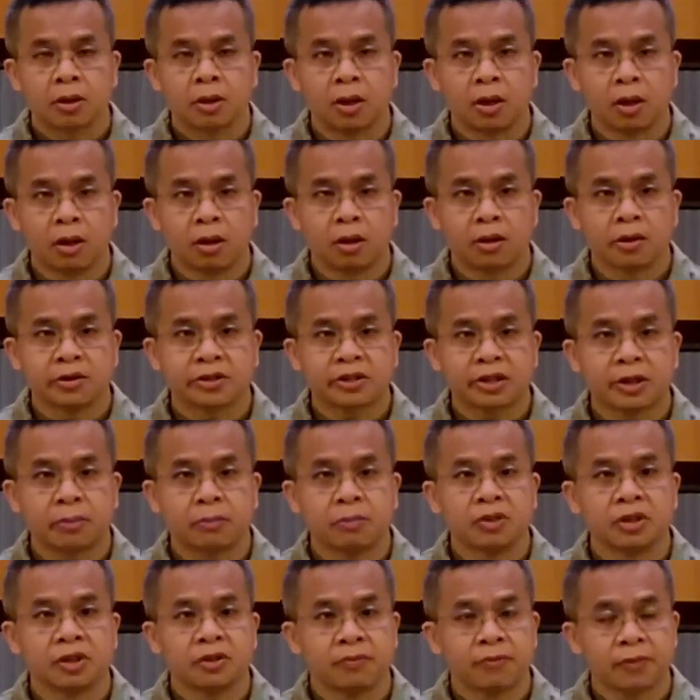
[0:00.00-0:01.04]
or some
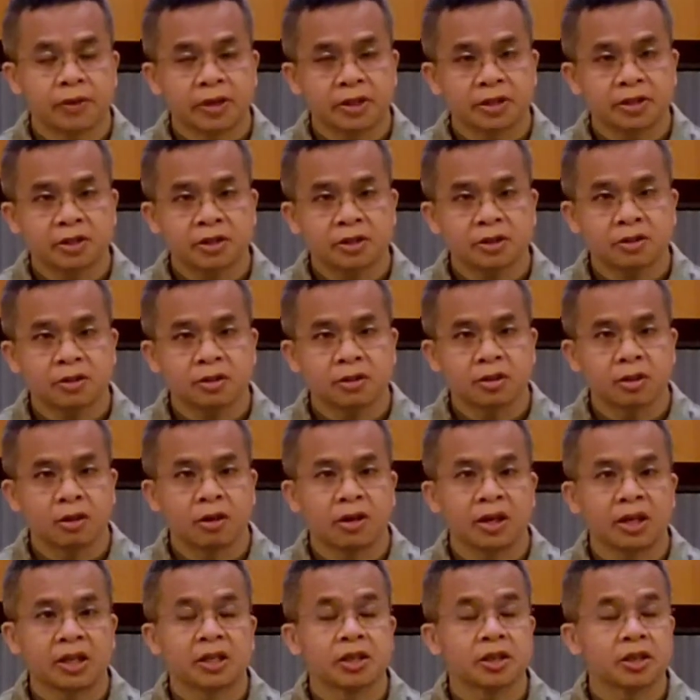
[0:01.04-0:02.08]
reflection
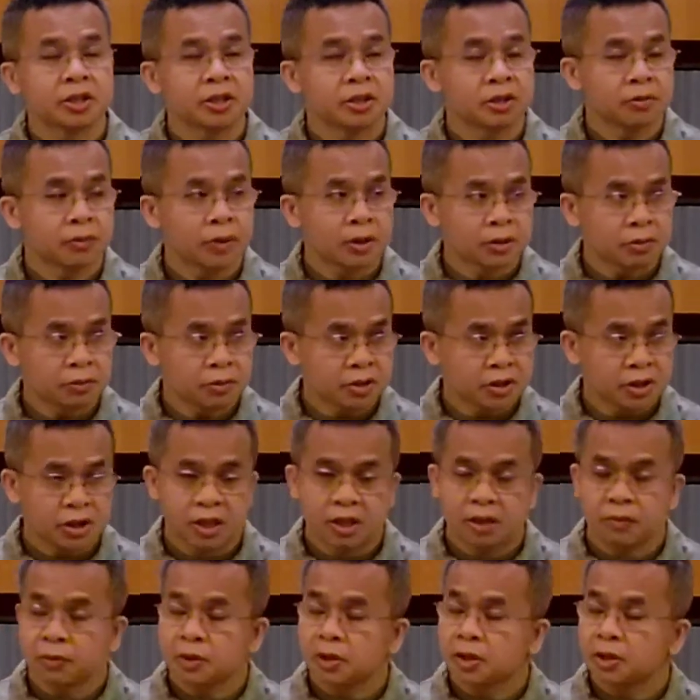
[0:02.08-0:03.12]
or anything you want to
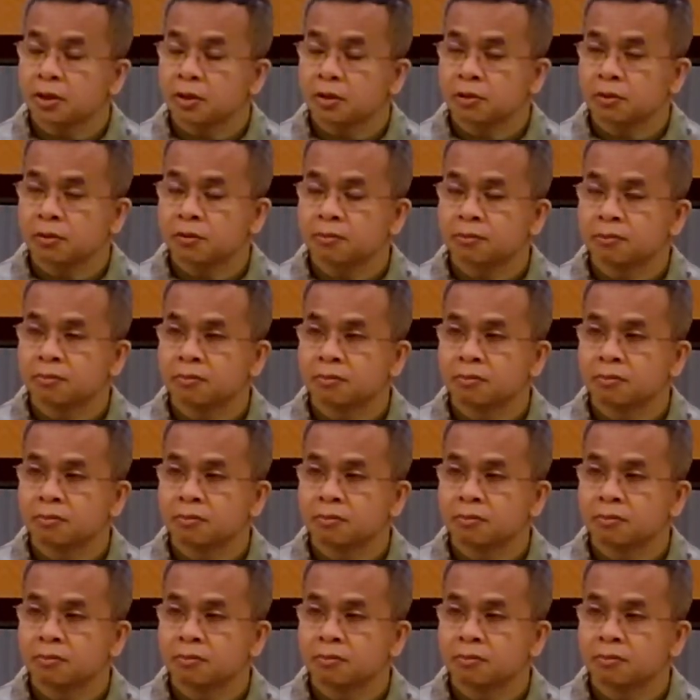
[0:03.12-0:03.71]
share with the group,